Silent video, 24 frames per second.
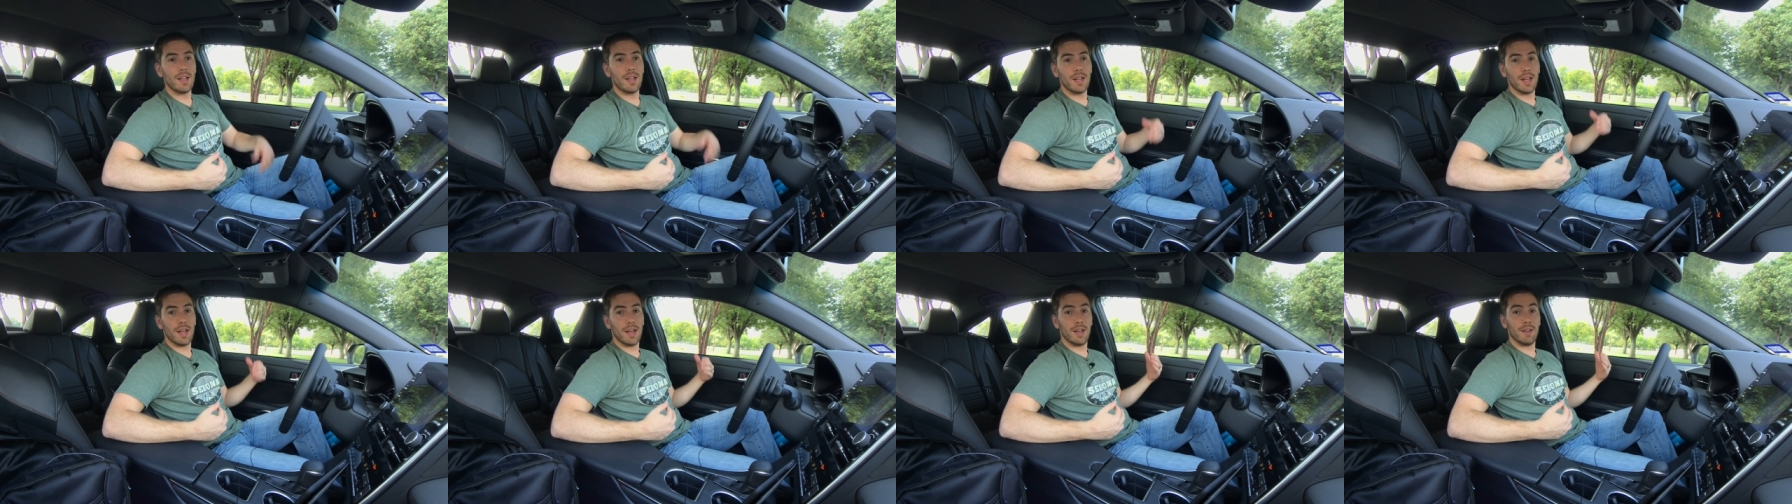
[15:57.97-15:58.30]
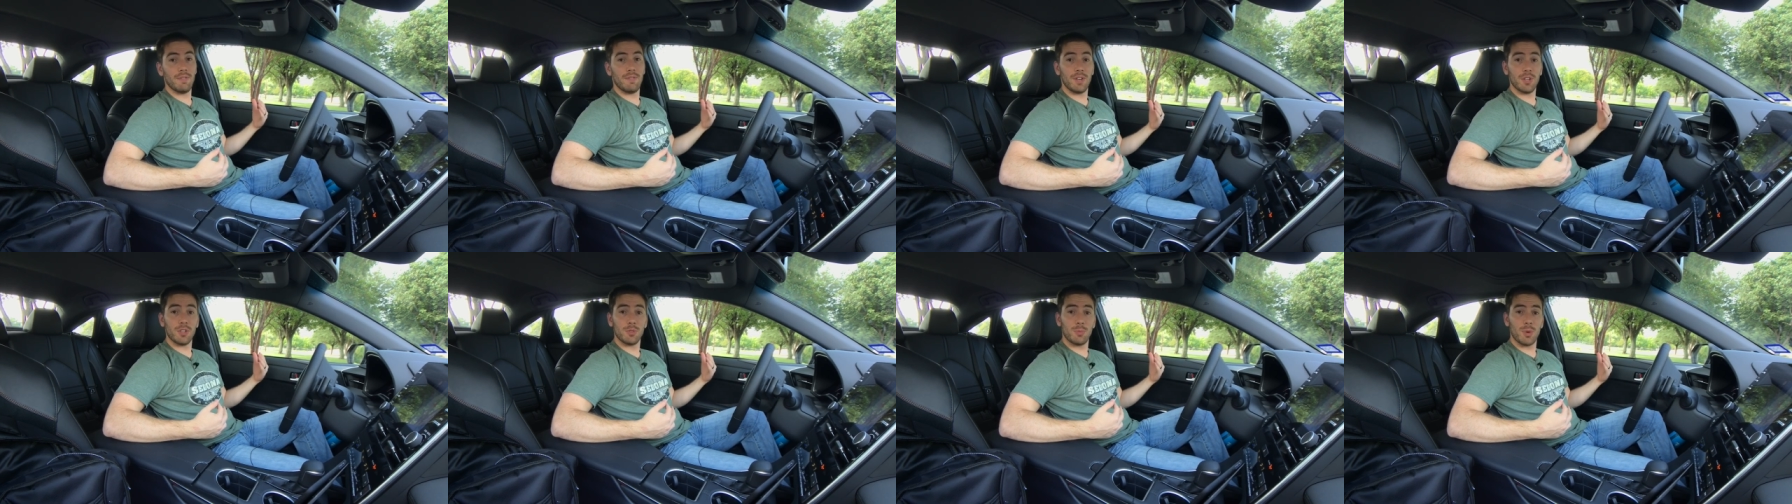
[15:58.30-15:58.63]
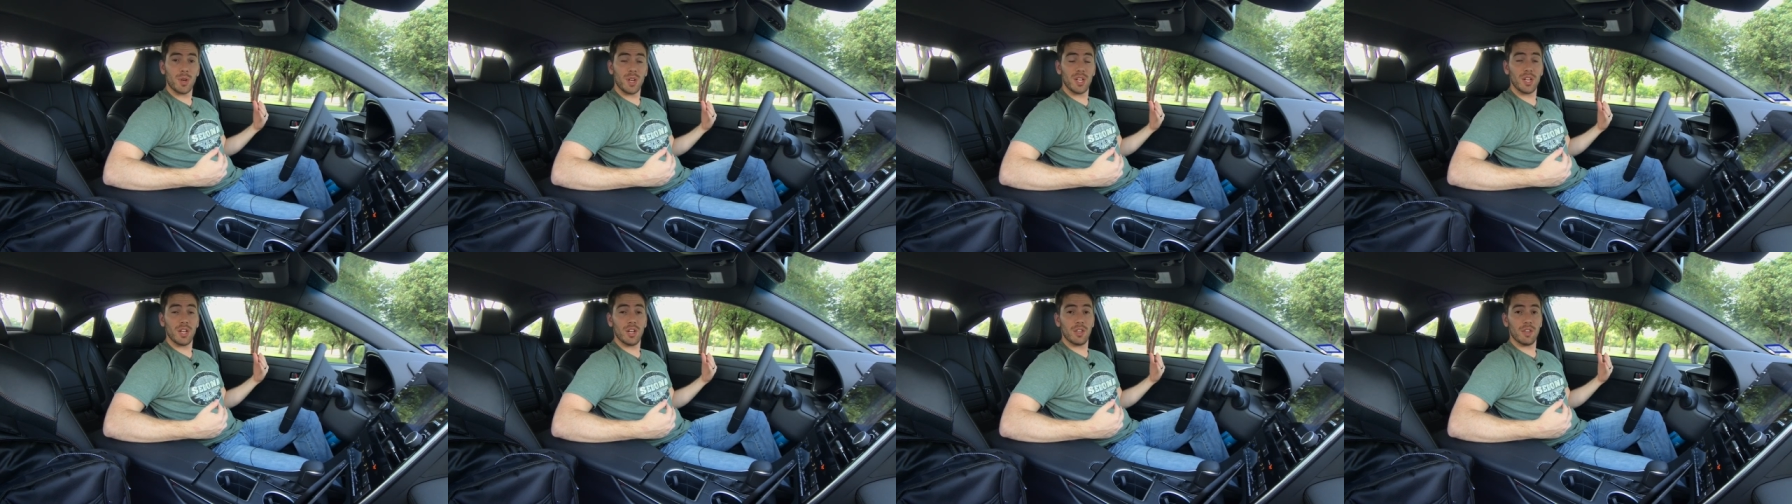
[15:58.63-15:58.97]
and it feels
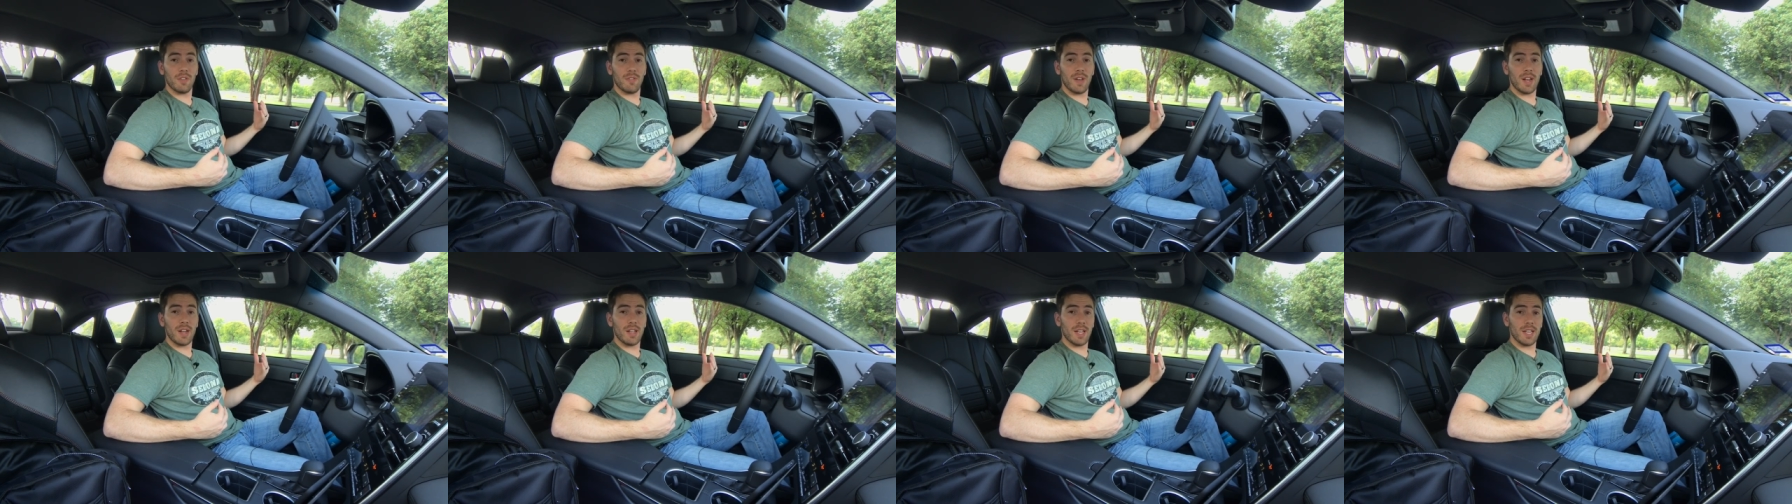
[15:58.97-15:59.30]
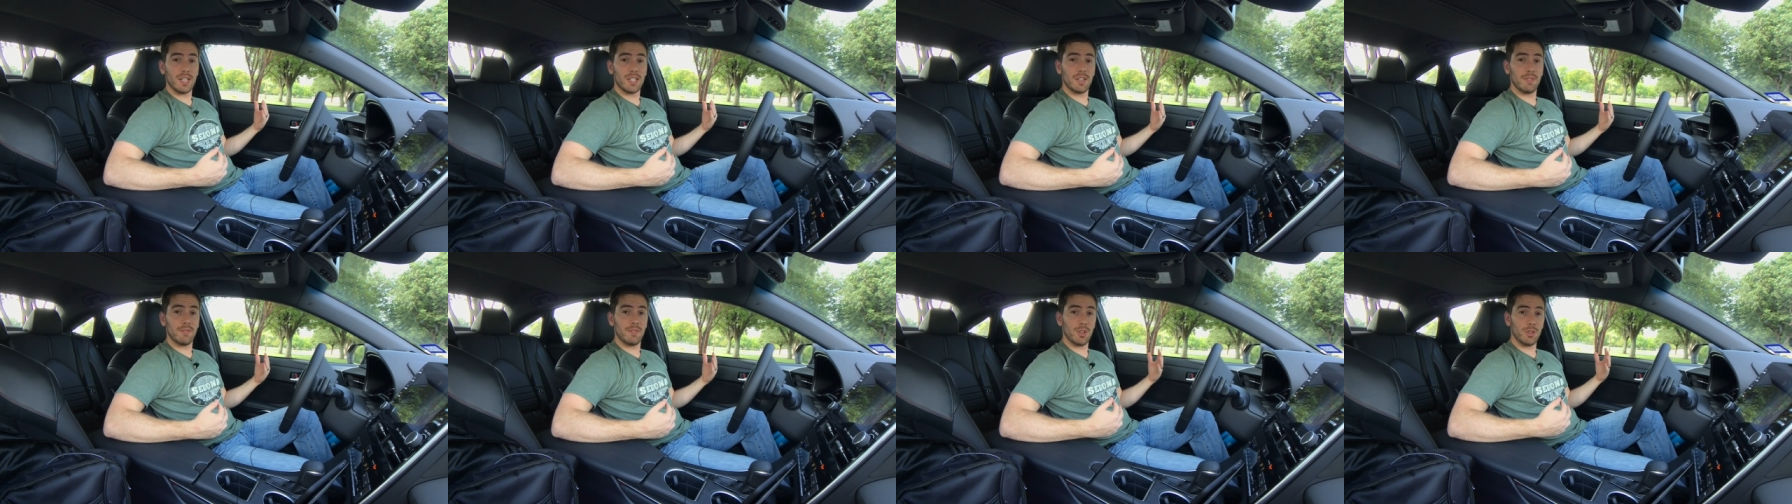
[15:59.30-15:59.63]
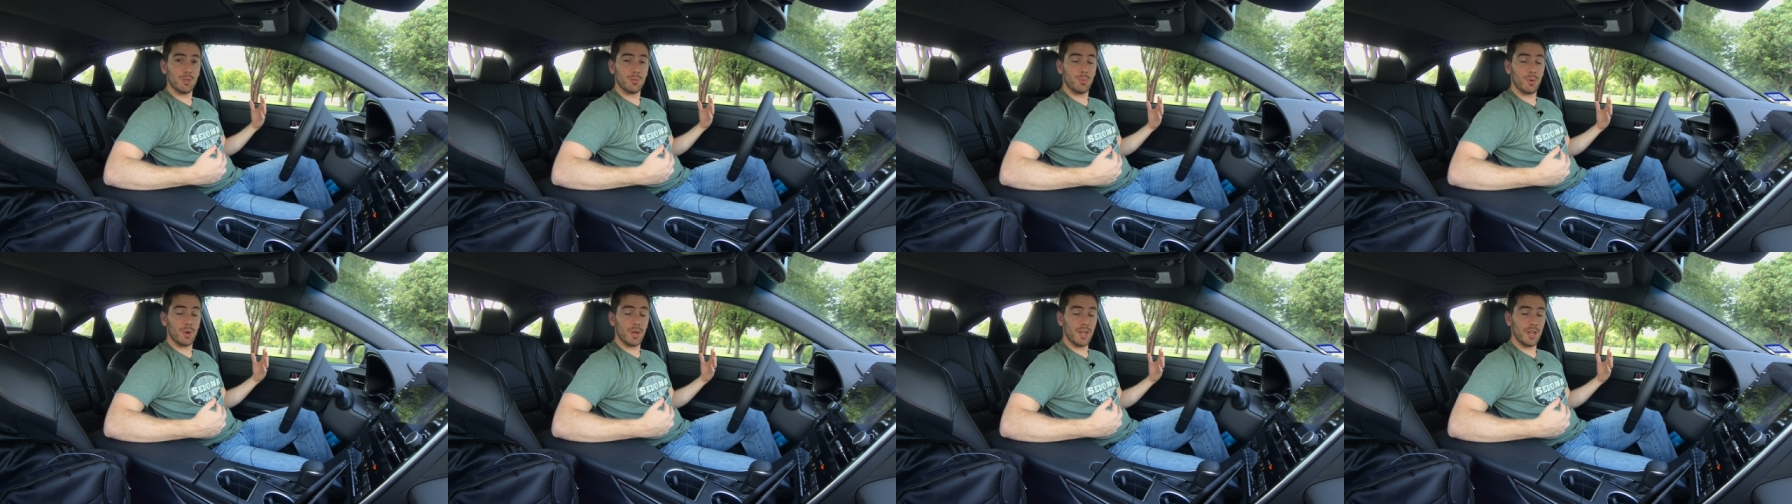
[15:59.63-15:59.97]
pretty good. The ventilation
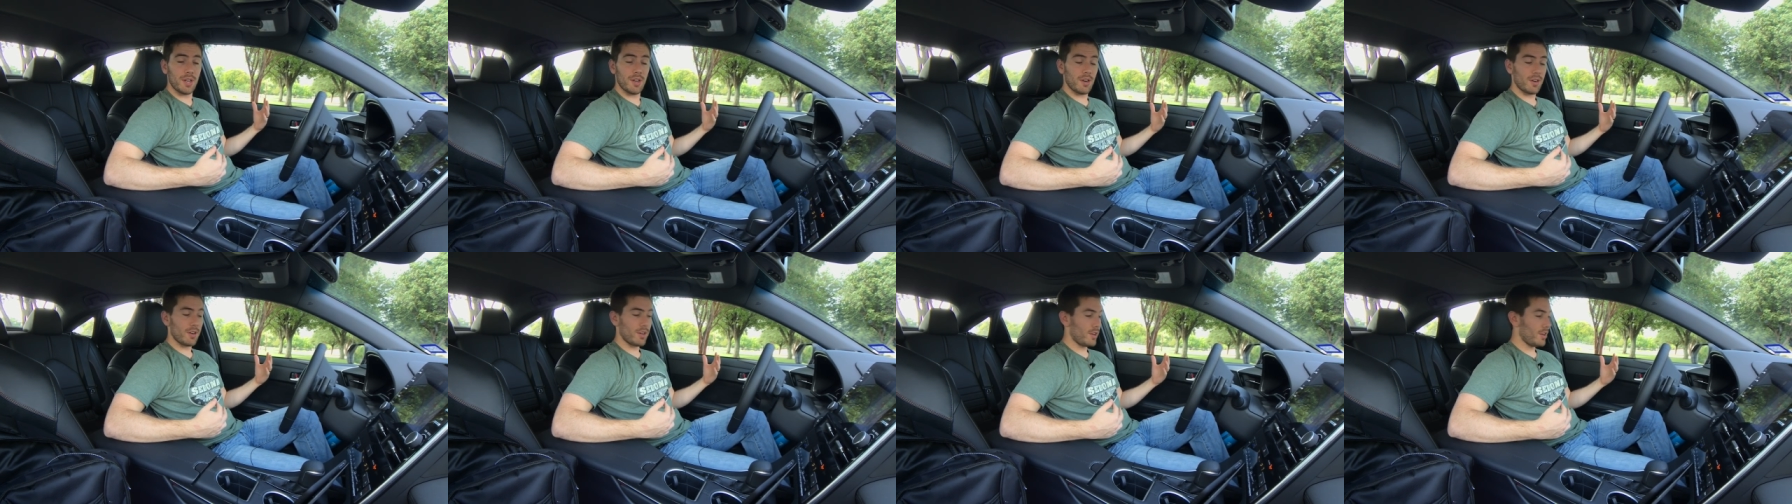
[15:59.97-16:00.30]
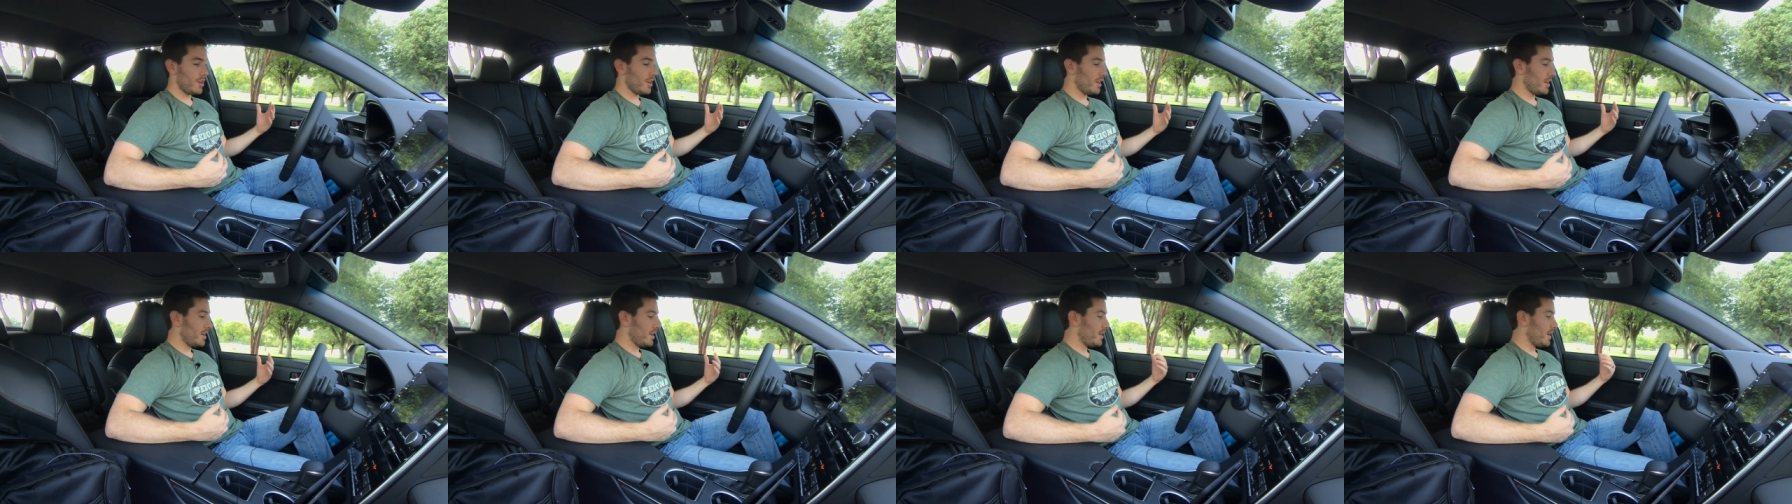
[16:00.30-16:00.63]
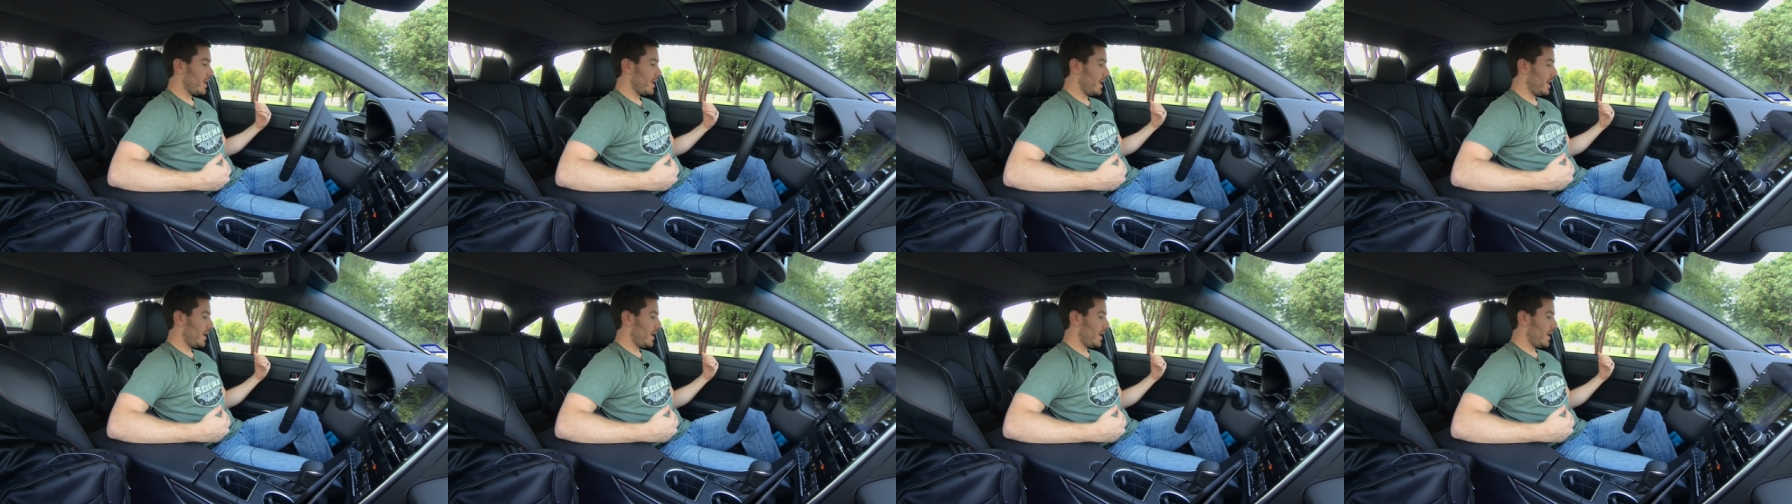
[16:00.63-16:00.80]
feels pretty darn good,